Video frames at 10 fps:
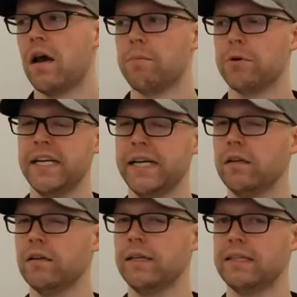
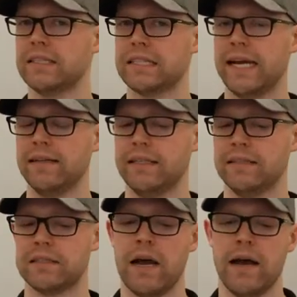particularly the
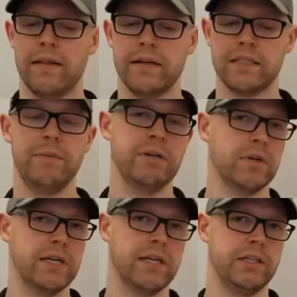scalenes. This can be
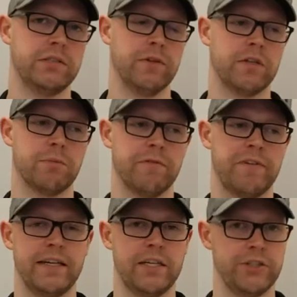really useful to
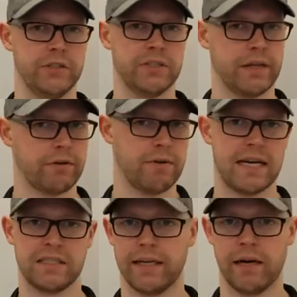prevent issues like
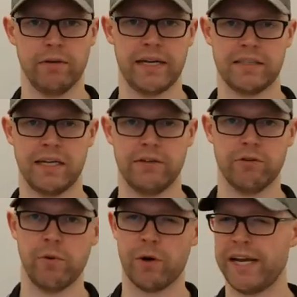thoracic outlet
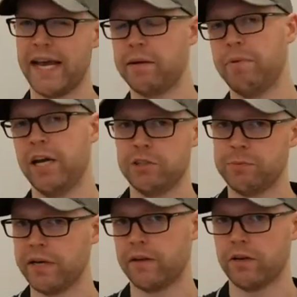syndrome, where we get
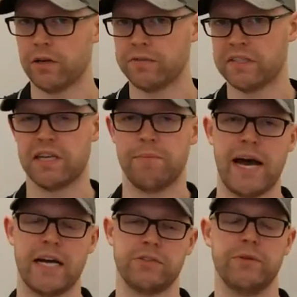impingement of the nerves as they
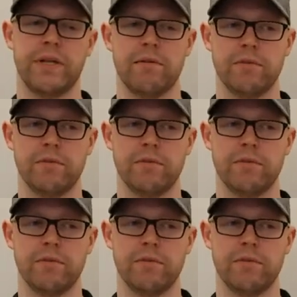pass through that